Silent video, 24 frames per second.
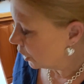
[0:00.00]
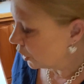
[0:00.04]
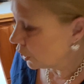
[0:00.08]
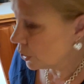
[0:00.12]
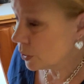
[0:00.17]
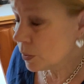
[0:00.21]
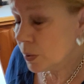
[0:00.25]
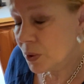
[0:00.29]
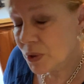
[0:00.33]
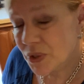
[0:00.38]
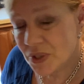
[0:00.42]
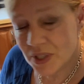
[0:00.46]

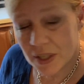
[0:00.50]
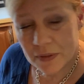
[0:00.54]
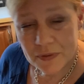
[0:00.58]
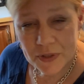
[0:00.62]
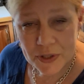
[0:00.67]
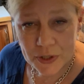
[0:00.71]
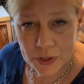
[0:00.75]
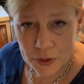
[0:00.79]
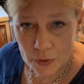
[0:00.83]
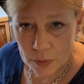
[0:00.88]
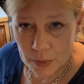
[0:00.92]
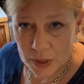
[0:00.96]
You will save
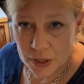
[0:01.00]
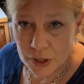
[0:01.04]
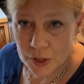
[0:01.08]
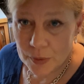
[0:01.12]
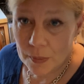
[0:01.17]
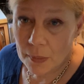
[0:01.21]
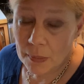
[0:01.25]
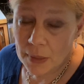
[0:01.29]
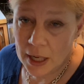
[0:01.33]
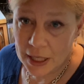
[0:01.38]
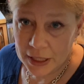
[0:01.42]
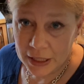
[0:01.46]
so much
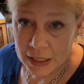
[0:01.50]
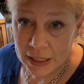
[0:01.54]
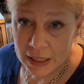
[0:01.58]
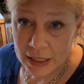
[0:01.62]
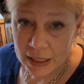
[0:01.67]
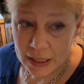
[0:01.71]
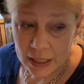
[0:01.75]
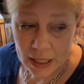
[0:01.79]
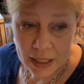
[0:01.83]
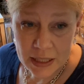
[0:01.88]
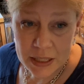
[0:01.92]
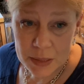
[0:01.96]

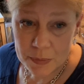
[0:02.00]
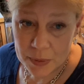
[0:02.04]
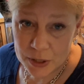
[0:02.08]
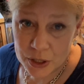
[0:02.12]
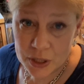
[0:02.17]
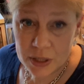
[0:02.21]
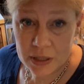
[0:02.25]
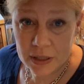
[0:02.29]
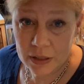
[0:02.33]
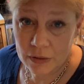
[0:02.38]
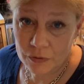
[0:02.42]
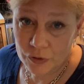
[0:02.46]
money,
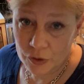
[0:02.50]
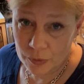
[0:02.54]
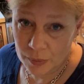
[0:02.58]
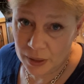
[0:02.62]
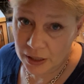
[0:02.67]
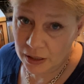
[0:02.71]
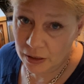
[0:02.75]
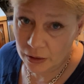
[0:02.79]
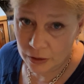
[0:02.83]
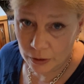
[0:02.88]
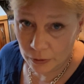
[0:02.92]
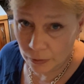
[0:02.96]
especially if you're
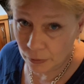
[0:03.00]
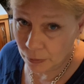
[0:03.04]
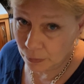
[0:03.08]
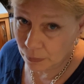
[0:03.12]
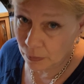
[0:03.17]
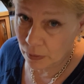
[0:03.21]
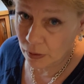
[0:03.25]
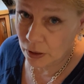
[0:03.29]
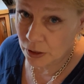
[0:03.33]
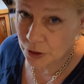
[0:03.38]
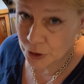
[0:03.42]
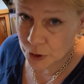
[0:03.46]
making your own
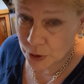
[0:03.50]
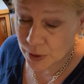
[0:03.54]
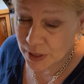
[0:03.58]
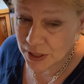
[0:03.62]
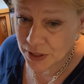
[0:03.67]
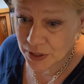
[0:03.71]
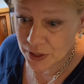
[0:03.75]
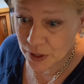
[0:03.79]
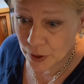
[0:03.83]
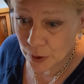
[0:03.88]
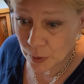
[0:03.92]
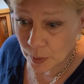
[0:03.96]
laundry
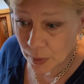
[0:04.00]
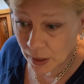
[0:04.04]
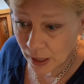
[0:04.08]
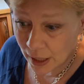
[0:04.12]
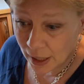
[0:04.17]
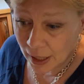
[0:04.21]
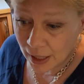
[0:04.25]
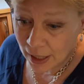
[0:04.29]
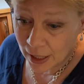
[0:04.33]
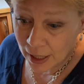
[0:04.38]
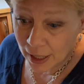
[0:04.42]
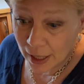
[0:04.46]
soap.
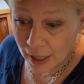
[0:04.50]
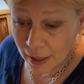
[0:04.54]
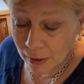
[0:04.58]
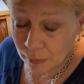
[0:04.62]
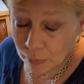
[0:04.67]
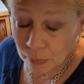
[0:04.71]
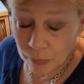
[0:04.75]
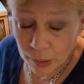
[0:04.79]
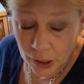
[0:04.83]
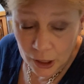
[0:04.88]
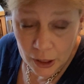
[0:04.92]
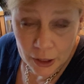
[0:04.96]

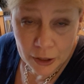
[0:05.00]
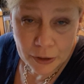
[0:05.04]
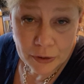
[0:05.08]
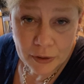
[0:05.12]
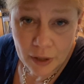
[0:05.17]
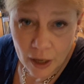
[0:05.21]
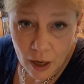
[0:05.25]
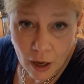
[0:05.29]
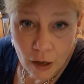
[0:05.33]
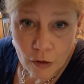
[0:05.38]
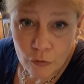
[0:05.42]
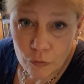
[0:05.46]
And part
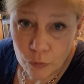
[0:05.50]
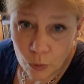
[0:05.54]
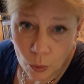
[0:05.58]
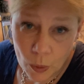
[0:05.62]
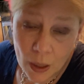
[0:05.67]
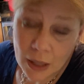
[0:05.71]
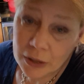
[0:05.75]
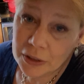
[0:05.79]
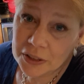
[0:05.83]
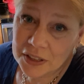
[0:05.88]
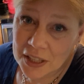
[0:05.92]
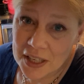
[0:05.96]
of
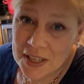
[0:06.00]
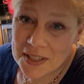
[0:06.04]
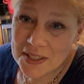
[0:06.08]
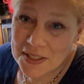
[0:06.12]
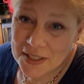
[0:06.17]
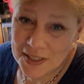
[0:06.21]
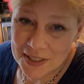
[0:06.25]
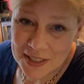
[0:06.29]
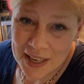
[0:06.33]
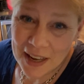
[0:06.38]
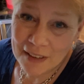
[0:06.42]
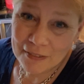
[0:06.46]
wellness
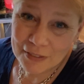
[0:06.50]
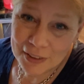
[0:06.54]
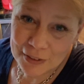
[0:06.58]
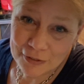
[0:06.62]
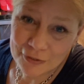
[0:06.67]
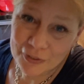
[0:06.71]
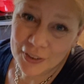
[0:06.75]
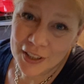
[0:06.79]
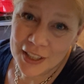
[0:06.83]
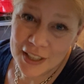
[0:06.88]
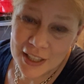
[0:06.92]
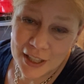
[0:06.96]
is having
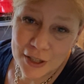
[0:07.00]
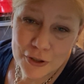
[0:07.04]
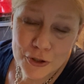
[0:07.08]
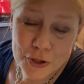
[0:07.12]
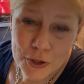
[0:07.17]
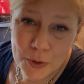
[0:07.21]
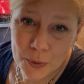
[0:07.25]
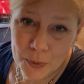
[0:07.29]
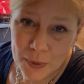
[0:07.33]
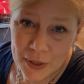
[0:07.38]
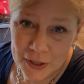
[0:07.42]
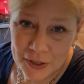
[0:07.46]

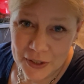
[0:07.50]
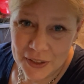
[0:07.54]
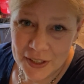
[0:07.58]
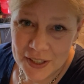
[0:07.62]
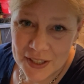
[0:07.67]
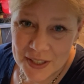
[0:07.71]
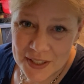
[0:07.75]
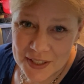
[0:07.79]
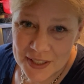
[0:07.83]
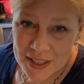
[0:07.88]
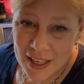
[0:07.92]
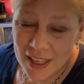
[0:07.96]
financial
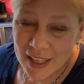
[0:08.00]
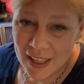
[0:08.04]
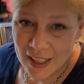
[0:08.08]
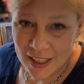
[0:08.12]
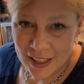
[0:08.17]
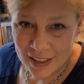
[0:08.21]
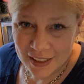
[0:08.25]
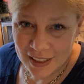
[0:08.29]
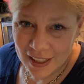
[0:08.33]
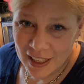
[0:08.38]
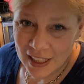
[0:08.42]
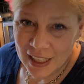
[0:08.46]
wellness.
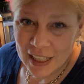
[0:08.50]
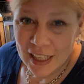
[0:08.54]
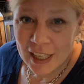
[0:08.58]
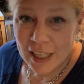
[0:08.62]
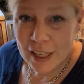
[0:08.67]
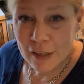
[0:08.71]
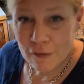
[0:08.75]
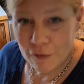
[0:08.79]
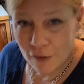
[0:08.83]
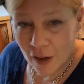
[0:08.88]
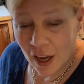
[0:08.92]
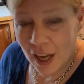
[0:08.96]
And
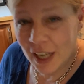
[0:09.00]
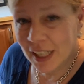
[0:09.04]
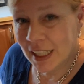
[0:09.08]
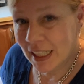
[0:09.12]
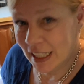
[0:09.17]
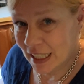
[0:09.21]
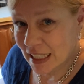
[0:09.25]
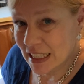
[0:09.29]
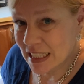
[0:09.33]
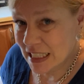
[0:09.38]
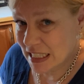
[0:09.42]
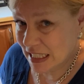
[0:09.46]
if I
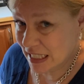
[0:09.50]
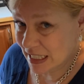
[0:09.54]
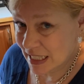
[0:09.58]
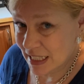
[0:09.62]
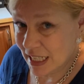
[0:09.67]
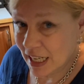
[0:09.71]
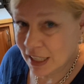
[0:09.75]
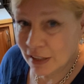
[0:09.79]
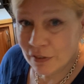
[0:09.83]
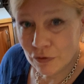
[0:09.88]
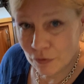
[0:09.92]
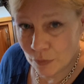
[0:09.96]
can
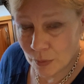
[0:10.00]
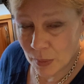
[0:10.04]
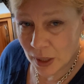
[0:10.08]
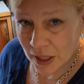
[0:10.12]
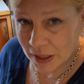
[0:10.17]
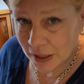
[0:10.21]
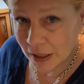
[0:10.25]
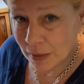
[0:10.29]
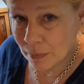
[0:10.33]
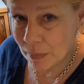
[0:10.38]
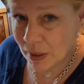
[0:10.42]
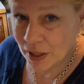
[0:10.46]
save
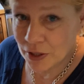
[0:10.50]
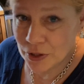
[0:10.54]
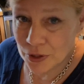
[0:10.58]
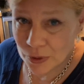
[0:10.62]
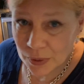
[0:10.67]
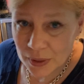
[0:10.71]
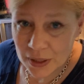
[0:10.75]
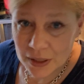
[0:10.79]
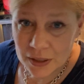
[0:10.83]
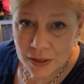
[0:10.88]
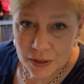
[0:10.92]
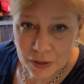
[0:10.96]
money by
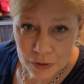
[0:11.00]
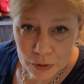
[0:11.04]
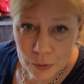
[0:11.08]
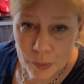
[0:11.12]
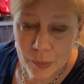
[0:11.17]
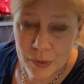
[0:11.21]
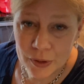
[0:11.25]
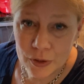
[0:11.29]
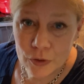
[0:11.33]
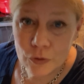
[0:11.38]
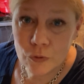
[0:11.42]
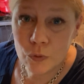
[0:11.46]
doing a little
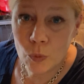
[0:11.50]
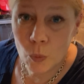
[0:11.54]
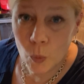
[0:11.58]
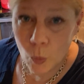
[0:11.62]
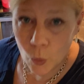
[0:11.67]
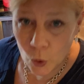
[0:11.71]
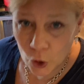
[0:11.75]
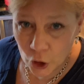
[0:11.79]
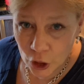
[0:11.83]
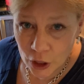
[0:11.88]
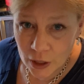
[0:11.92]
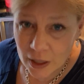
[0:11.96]
bit of
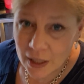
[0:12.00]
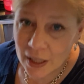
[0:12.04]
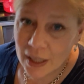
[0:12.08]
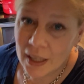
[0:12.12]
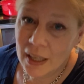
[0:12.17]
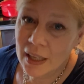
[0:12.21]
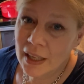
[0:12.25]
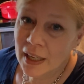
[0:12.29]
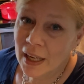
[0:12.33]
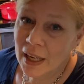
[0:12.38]
work